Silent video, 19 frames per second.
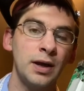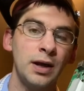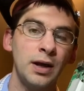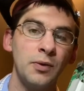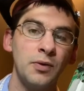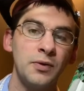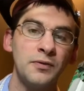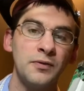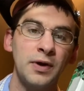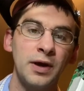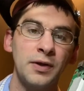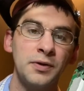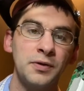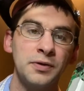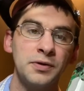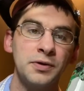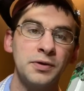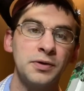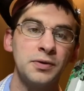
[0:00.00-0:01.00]
I would rather
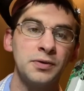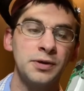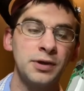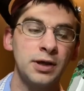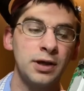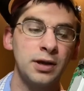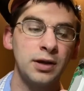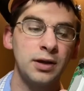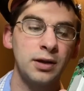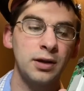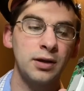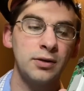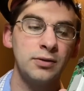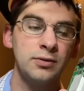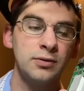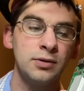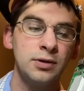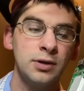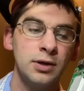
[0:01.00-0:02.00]
you take
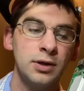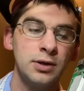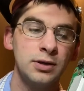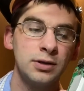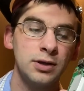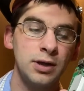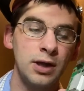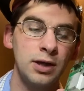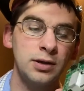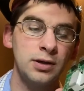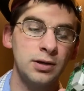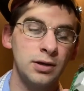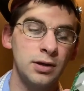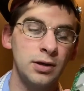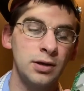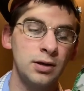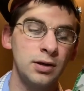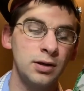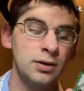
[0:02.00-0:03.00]
and gain the
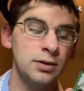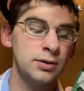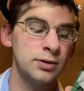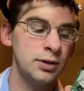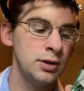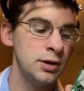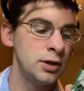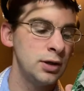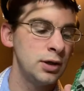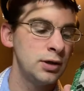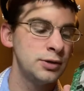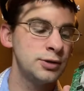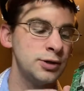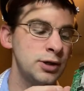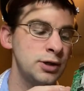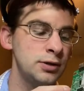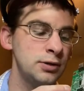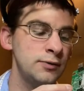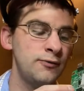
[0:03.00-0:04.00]
knowledge,
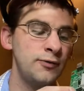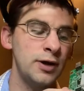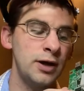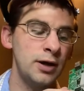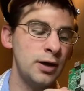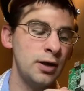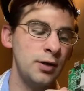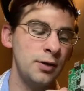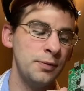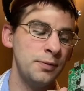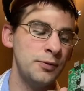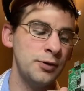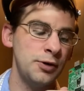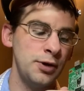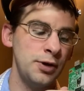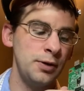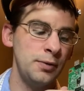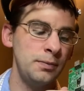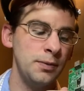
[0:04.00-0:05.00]
change the $5
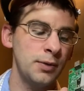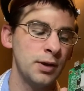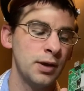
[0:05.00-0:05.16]
chip,